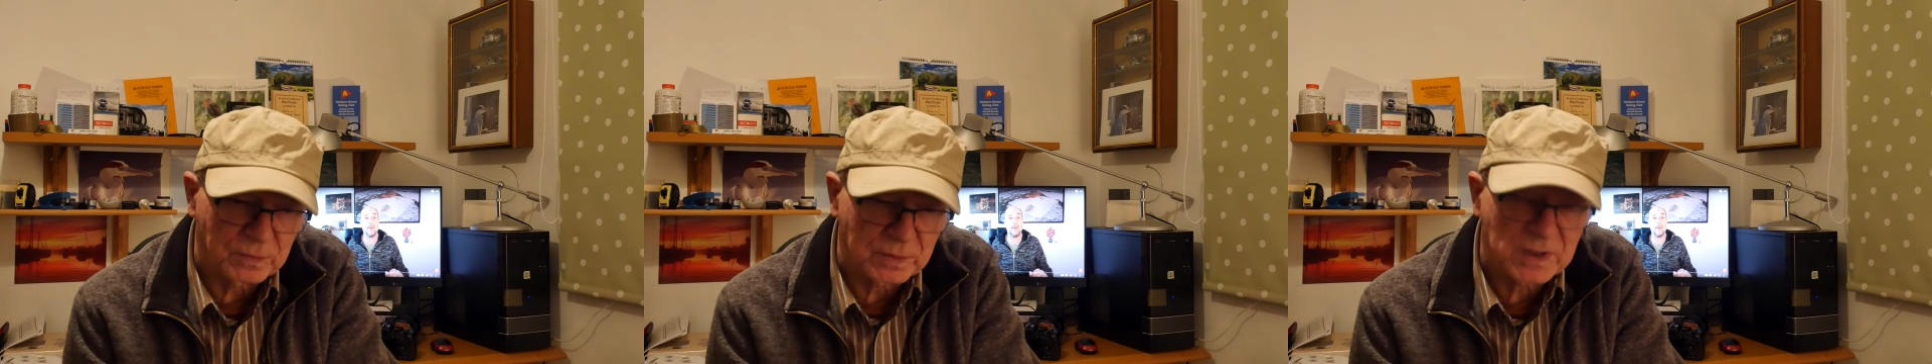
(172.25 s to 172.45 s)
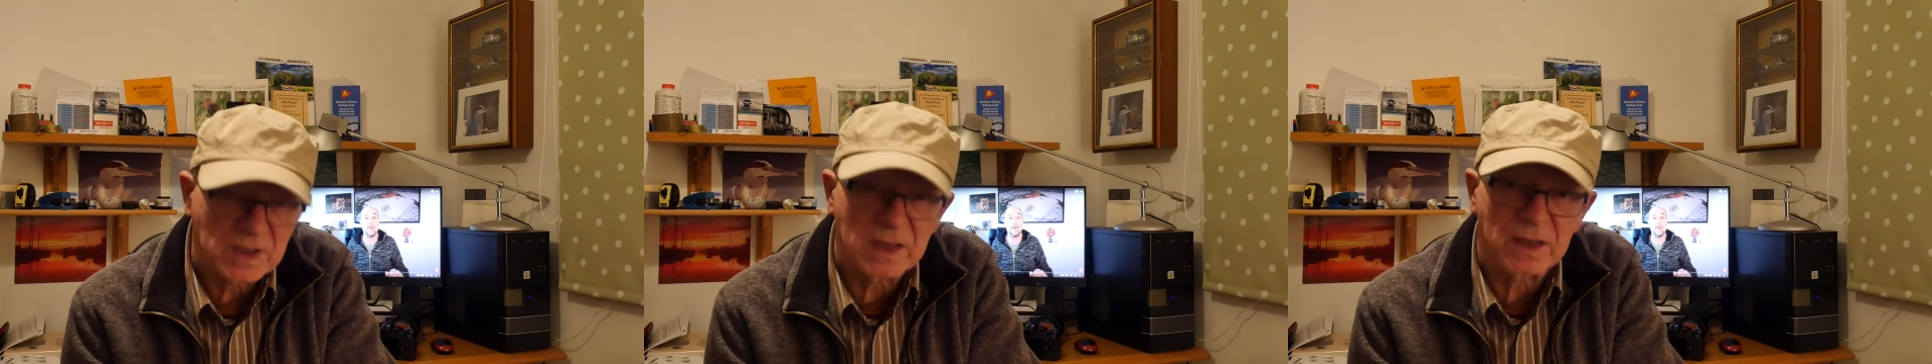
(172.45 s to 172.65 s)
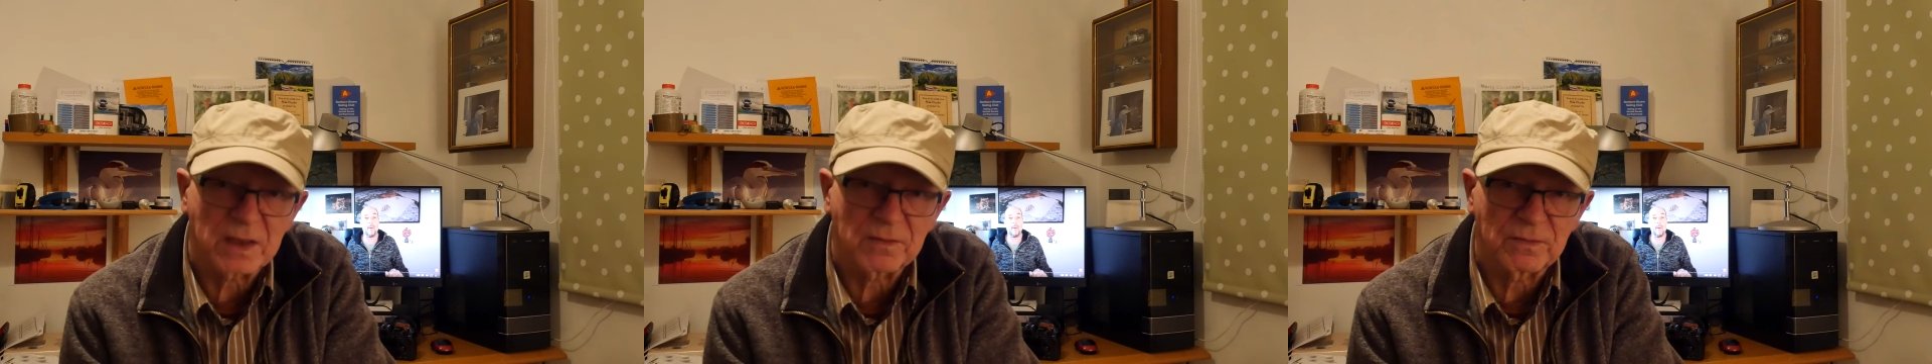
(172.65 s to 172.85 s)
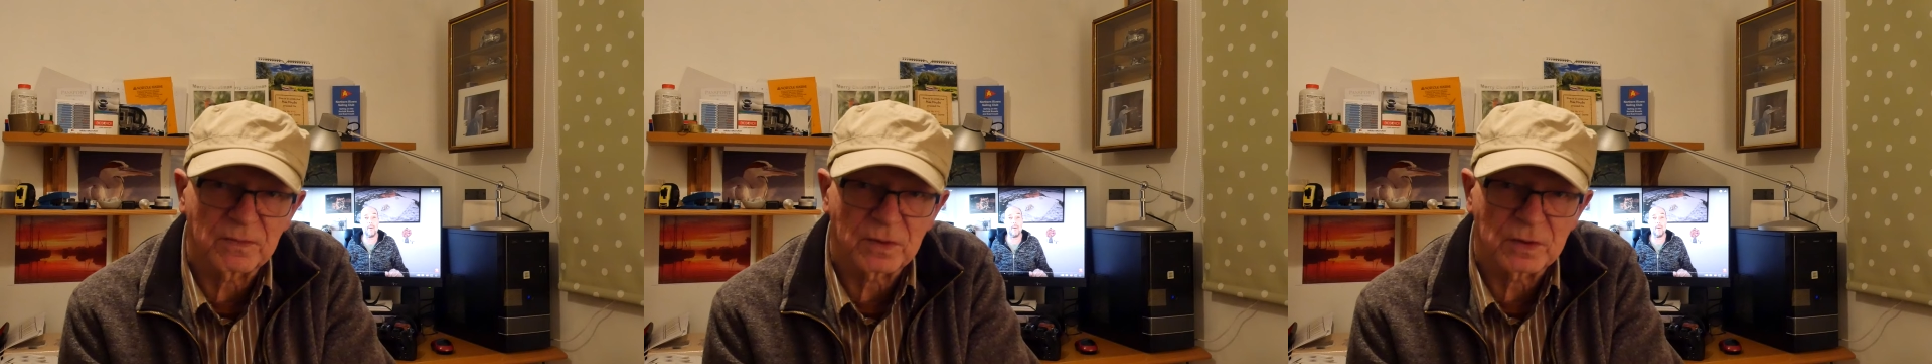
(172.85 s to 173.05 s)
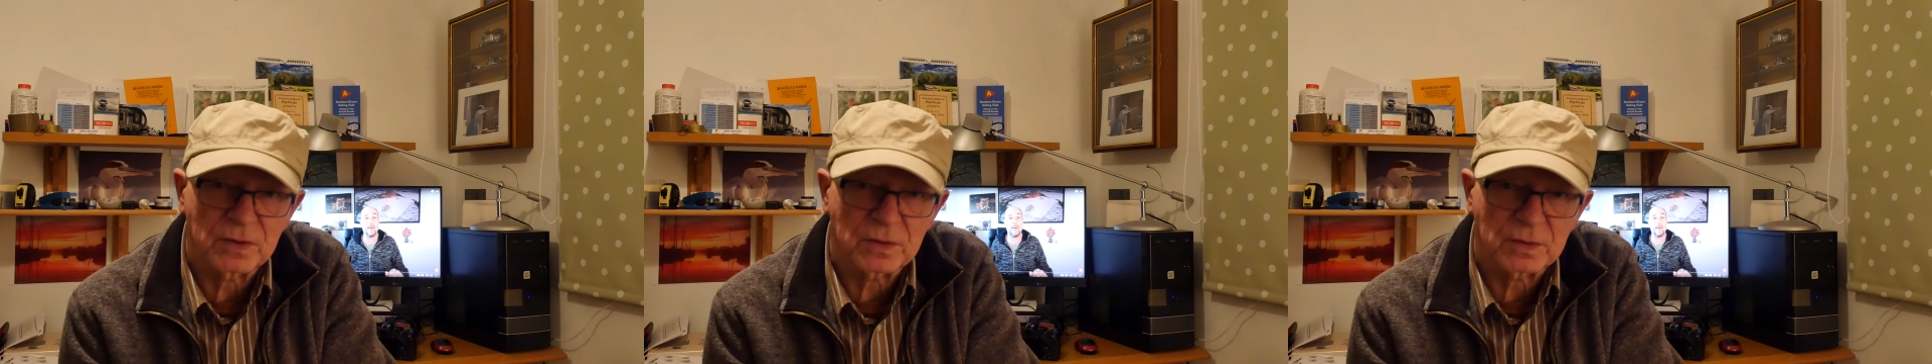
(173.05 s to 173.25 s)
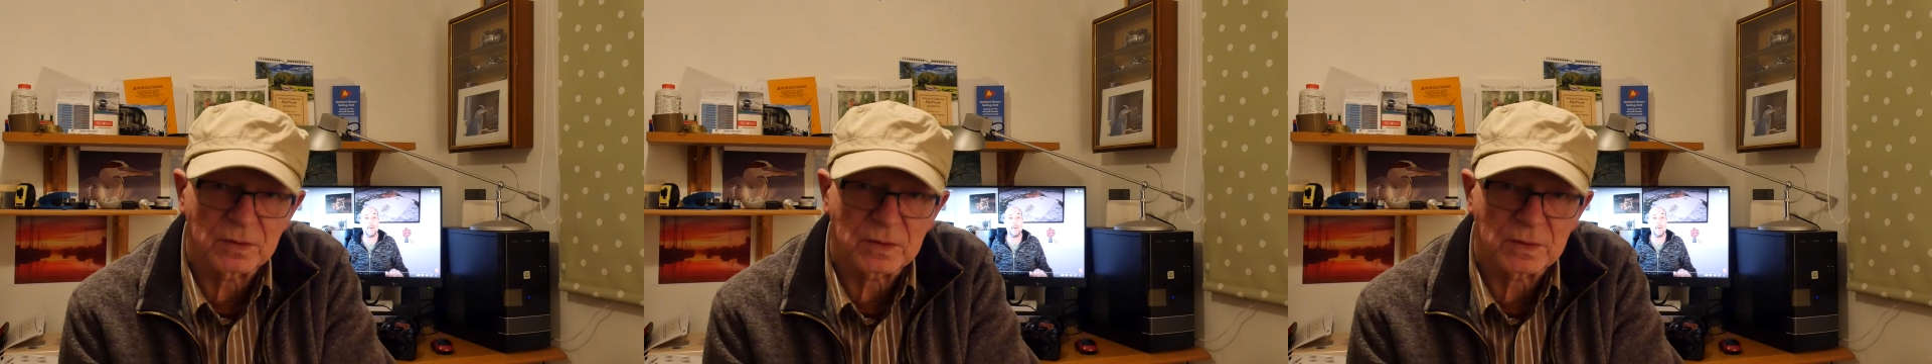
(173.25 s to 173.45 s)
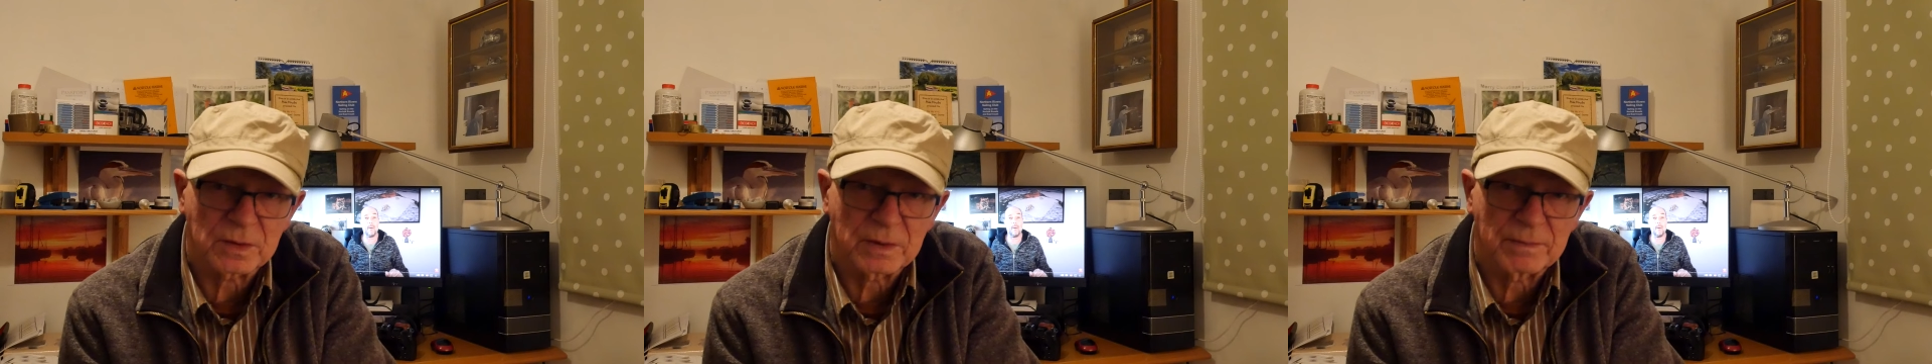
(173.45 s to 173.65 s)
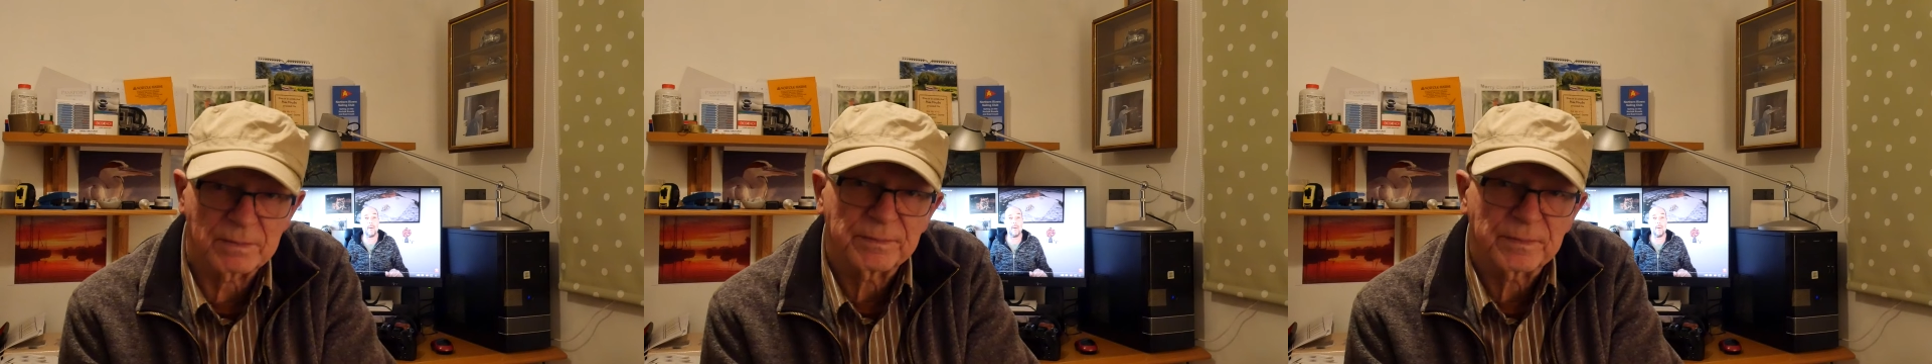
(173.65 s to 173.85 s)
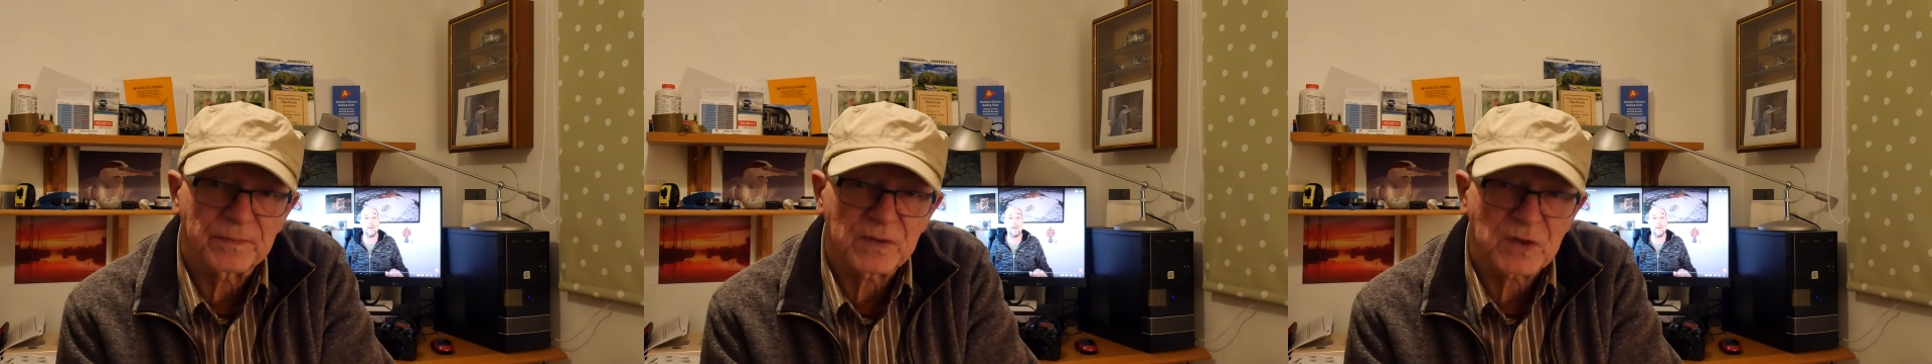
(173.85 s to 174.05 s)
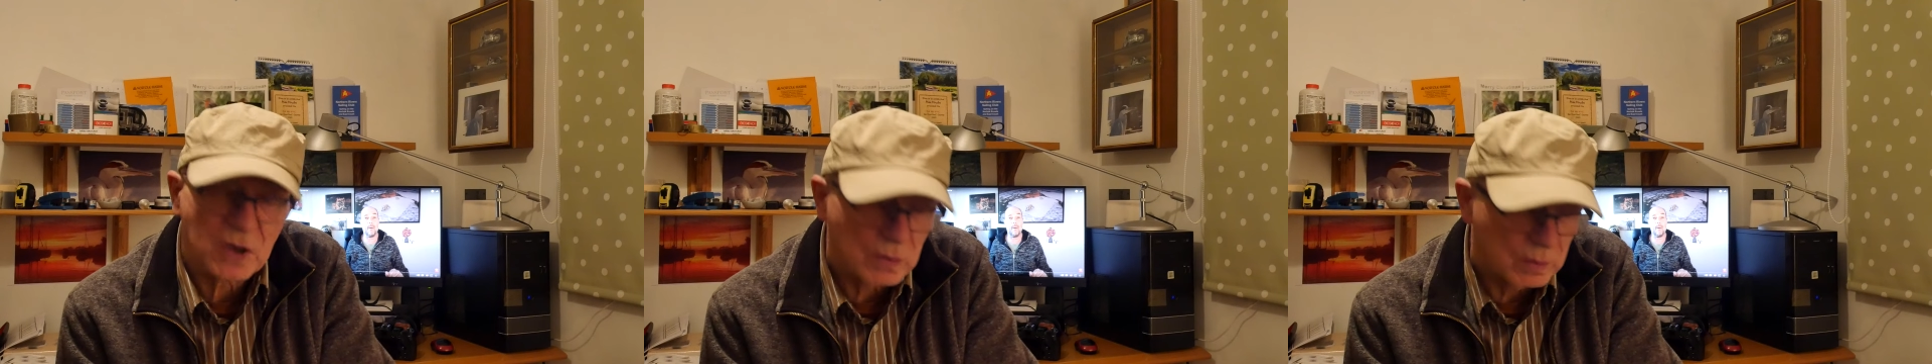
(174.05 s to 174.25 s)
teleconverter onto it.
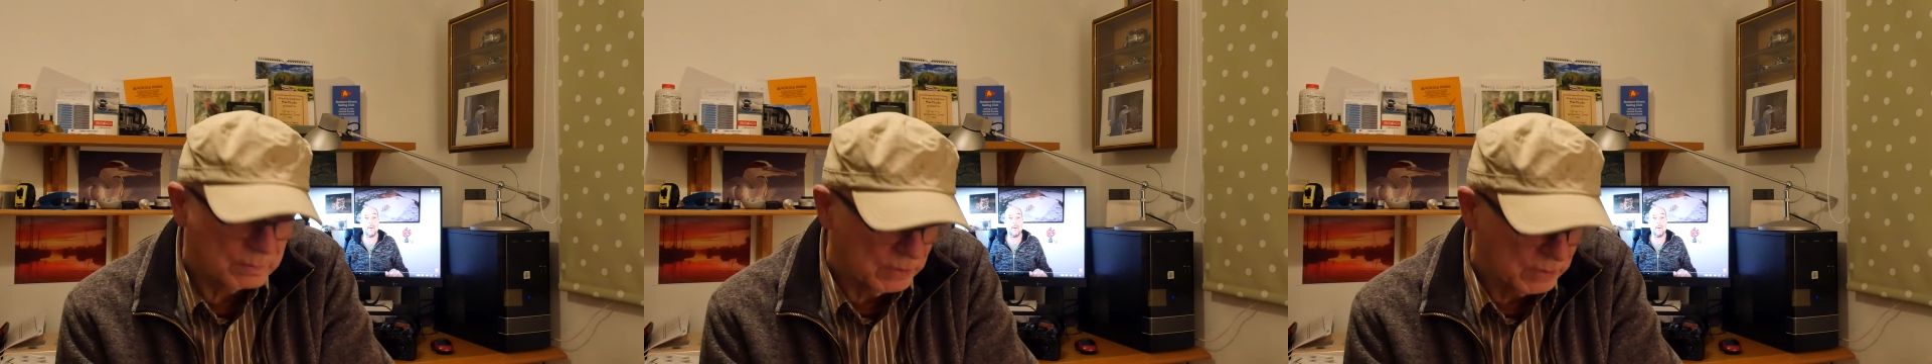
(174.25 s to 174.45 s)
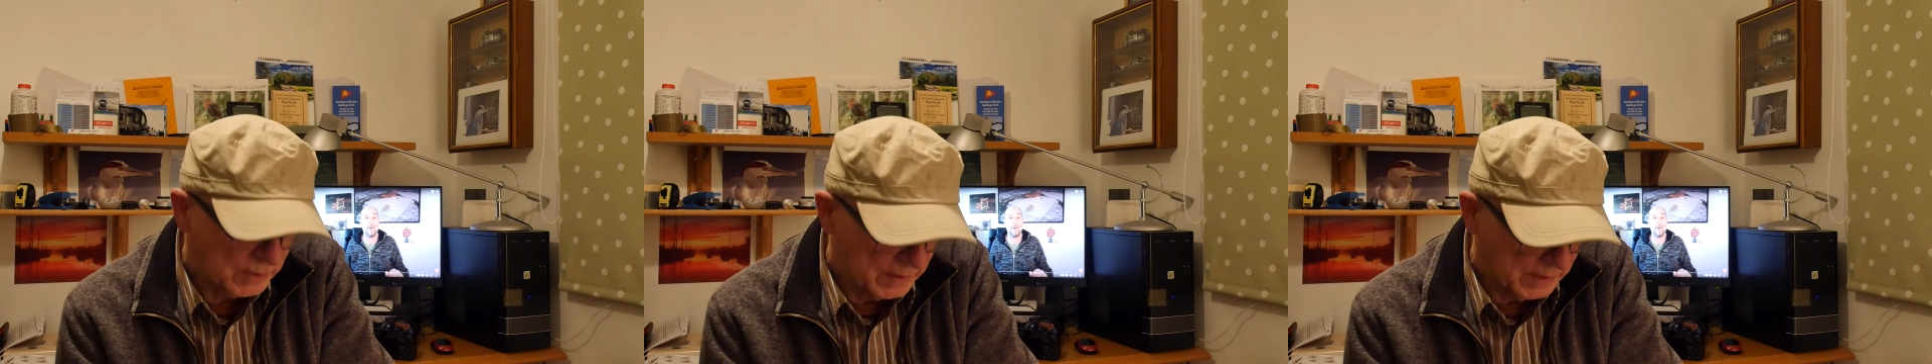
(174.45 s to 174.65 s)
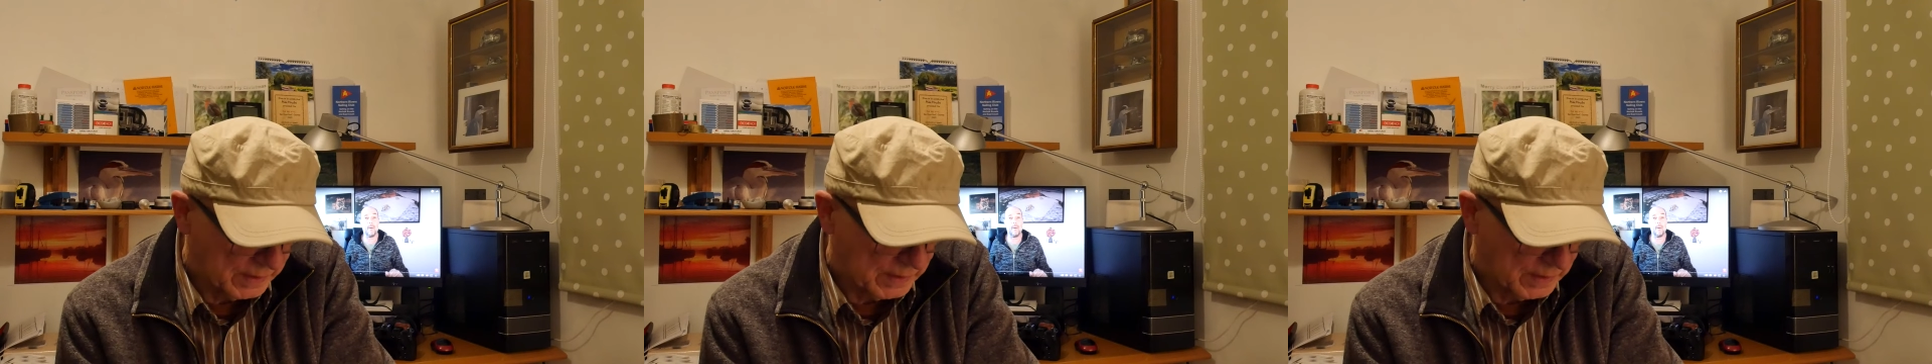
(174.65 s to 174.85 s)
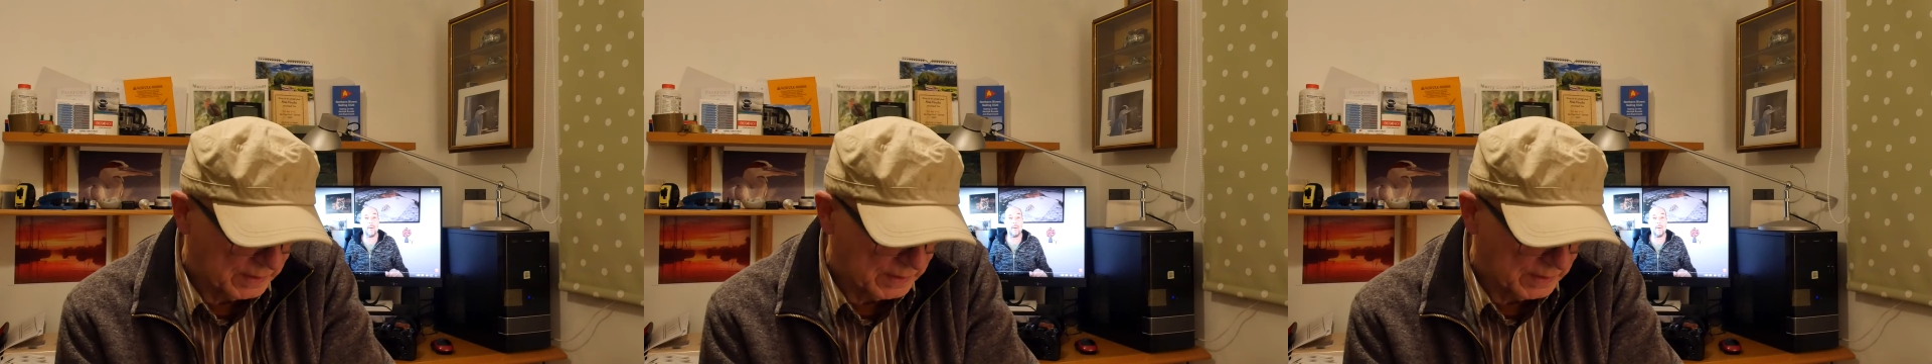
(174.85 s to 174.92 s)
So I'm looking at